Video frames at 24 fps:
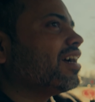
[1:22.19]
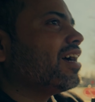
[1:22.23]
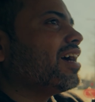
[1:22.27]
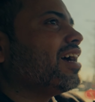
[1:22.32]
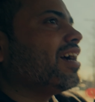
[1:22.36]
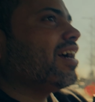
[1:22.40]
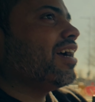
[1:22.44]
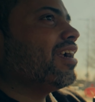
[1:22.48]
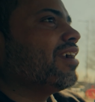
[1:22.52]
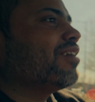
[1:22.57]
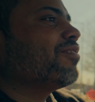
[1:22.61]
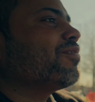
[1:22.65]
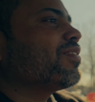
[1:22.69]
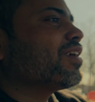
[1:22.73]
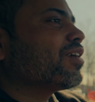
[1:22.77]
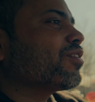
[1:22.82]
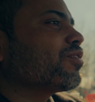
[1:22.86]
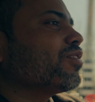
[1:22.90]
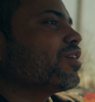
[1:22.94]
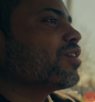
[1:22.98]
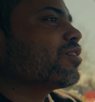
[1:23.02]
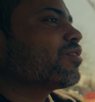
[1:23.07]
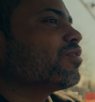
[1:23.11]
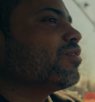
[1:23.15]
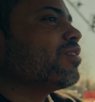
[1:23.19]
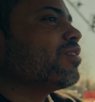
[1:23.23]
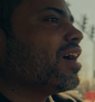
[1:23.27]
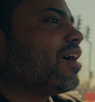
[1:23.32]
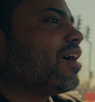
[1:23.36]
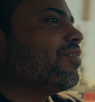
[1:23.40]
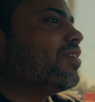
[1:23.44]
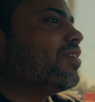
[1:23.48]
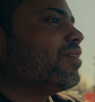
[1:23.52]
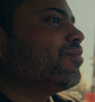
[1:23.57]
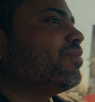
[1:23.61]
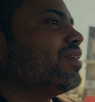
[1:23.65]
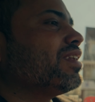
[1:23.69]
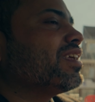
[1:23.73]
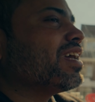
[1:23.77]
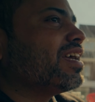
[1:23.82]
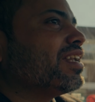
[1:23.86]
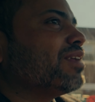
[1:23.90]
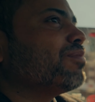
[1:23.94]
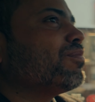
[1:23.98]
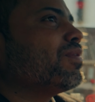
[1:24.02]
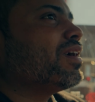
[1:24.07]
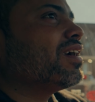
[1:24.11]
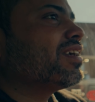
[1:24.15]
and we are going to have a
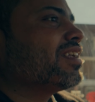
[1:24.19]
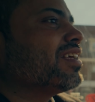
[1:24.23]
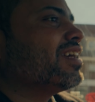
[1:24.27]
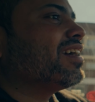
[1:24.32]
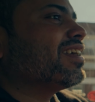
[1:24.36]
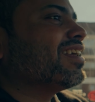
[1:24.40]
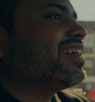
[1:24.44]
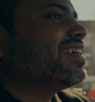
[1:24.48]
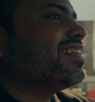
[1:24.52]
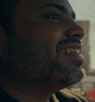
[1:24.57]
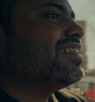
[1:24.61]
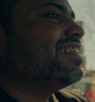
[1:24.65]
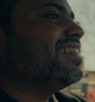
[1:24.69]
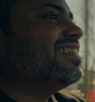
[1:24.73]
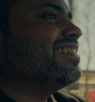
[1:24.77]
biryani party again in